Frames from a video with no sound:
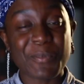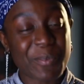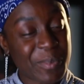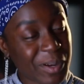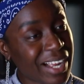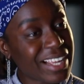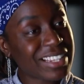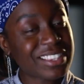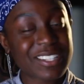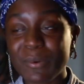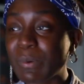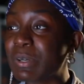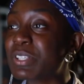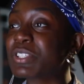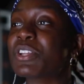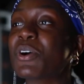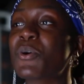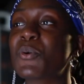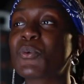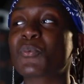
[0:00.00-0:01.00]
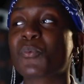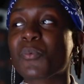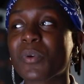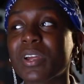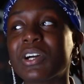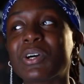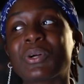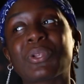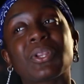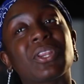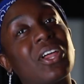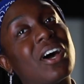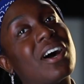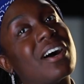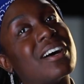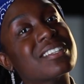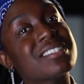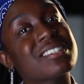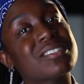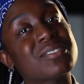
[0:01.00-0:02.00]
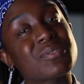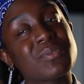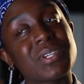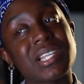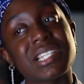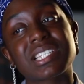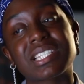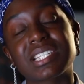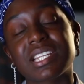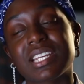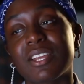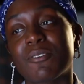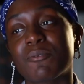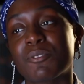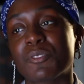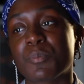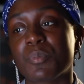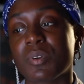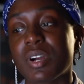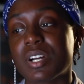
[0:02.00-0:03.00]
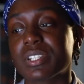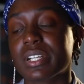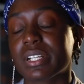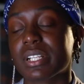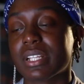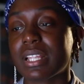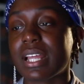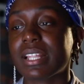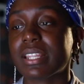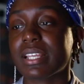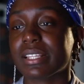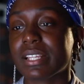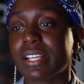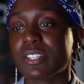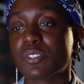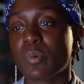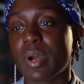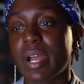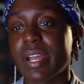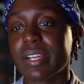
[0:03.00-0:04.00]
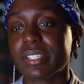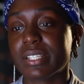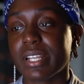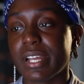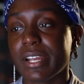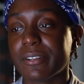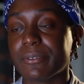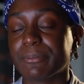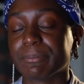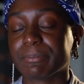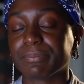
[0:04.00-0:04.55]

but there was no real loss in sticking with the project, and I think that's why I stayed.